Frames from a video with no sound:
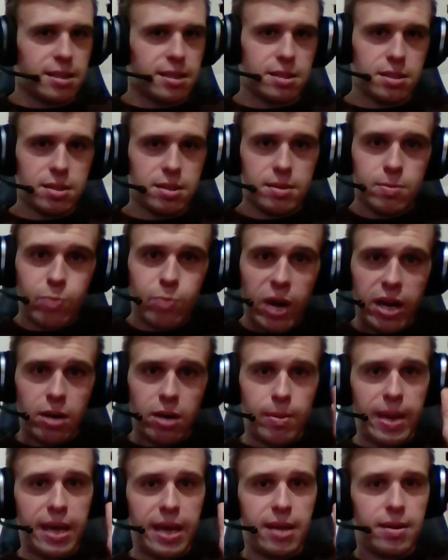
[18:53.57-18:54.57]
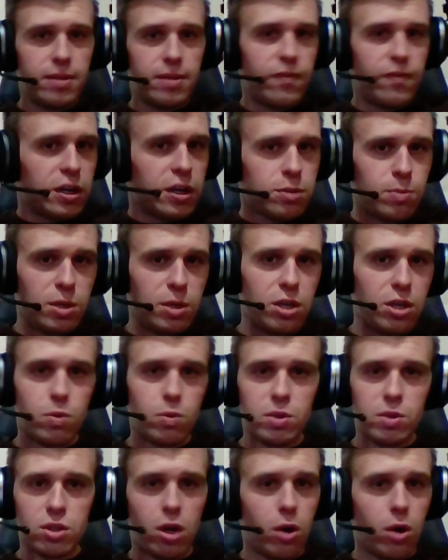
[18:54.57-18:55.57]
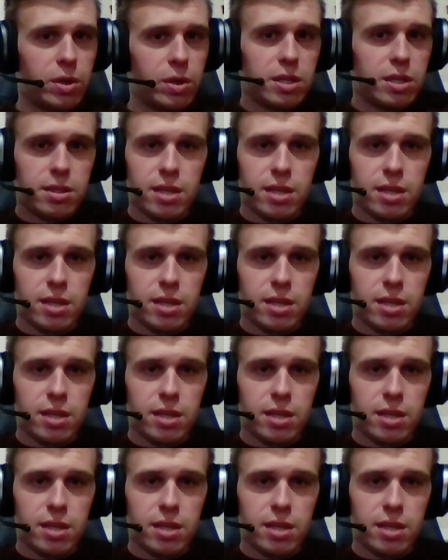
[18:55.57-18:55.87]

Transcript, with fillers: Spider Man freshman year was always,